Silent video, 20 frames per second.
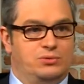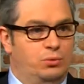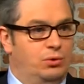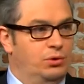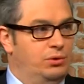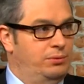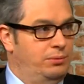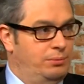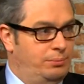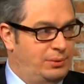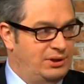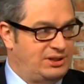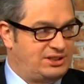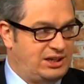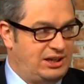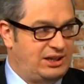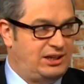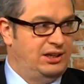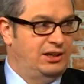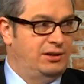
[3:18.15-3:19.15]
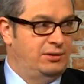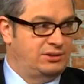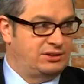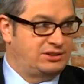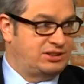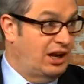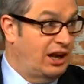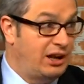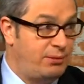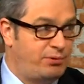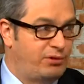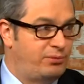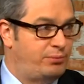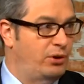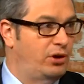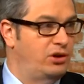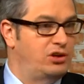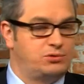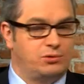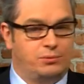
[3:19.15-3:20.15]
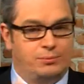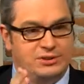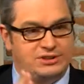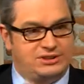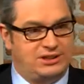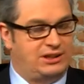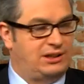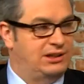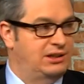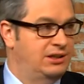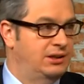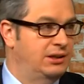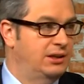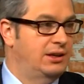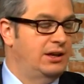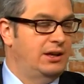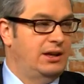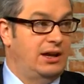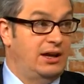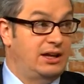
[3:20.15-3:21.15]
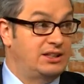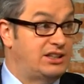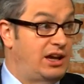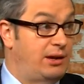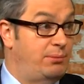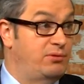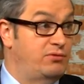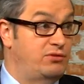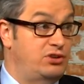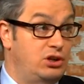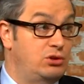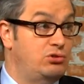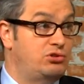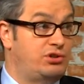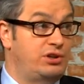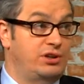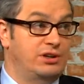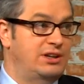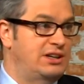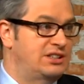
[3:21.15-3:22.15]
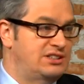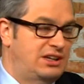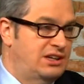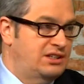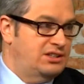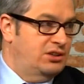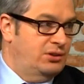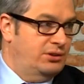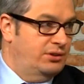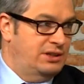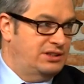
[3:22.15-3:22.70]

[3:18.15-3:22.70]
One particular type of product, one particular type of nutrient is not.